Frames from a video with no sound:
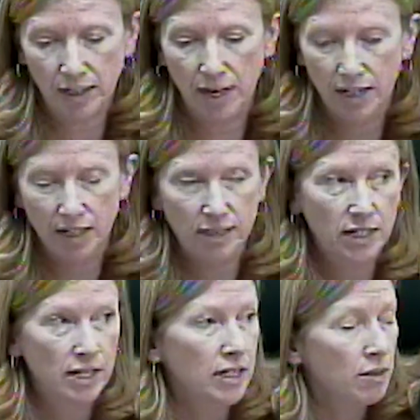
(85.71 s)
And
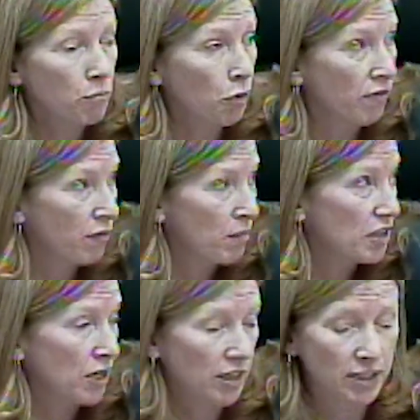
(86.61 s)
more
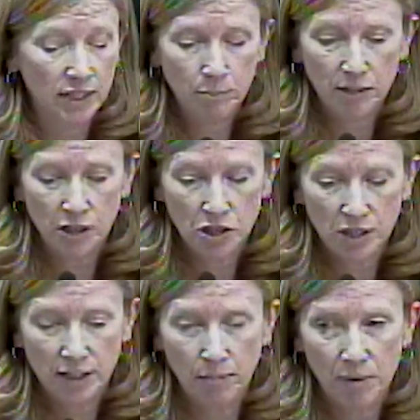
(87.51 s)
information on these
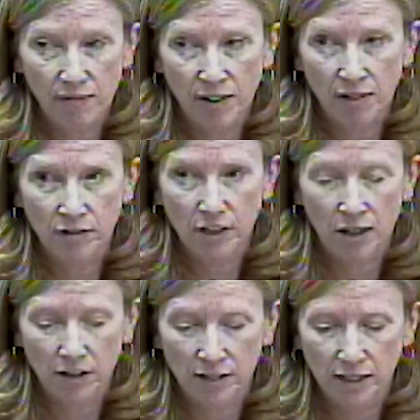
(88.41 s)
positions can be found
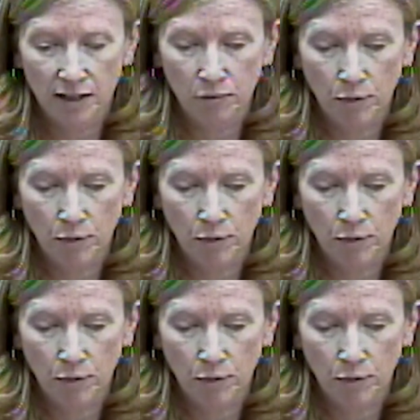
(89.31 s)
on the town